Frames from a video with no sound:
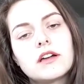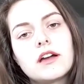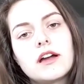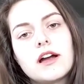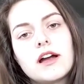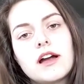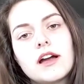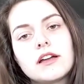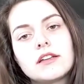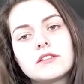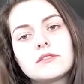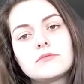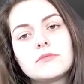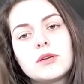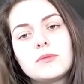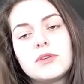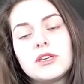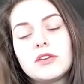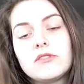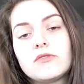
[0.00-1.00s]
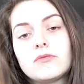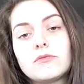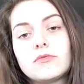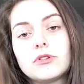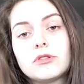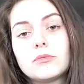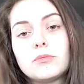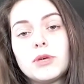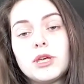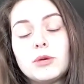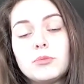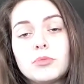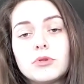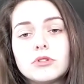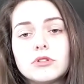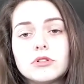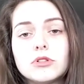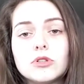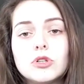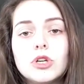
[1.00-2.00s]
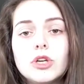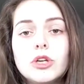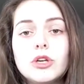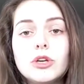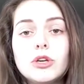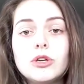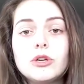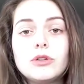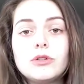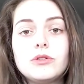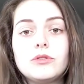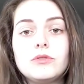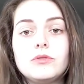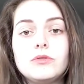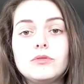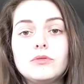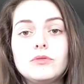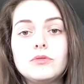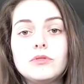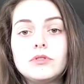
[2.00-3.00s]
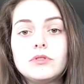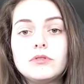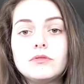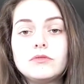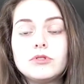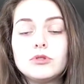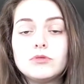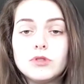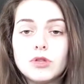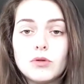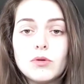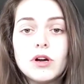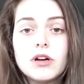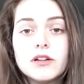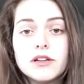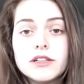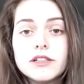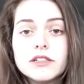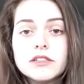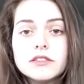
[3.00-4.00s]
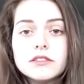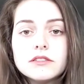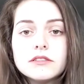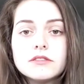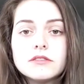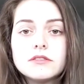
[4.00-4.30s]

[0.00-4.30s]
and maybe even with people who you know are ill,